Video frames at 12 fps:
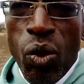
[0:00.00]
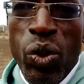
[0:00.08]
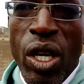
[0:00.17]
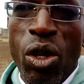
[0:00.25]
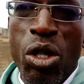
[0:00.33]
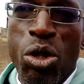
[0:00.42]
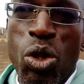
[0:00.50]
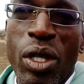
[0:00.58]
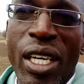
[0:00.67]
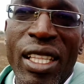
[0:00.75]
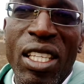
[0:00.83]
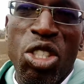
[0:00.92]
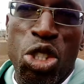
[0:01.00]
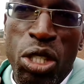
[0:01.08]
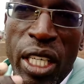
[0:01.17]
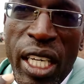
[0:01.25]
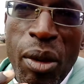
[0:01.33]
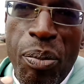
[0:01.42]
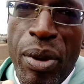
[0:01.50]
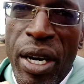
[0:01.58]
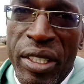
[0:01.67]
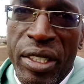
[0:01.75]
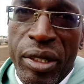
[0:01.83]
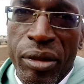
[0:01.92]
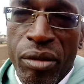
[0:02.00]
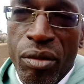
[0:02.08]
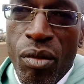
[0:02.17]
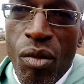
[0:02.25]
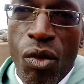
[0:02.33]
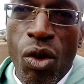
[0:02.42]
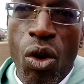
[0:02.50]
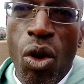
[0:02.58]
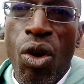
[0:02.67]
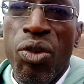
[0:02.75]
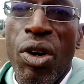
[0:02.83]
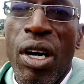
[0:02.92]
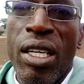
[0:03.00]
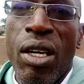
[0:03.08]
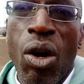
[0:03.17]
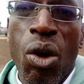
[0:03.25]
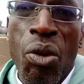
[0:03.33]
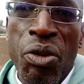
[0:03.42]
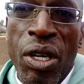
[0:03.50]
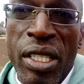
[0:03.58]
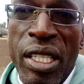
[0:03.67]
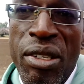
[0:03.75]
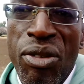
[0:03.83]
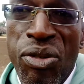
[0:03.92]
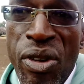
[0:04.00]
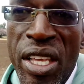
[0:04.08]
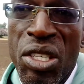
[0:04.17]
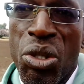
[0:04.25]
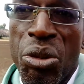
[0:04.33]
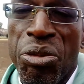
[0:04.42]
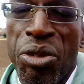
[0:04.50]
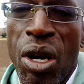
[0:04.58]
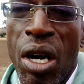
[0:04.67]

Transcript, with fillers: we are going to look at the second part of, of the defense of,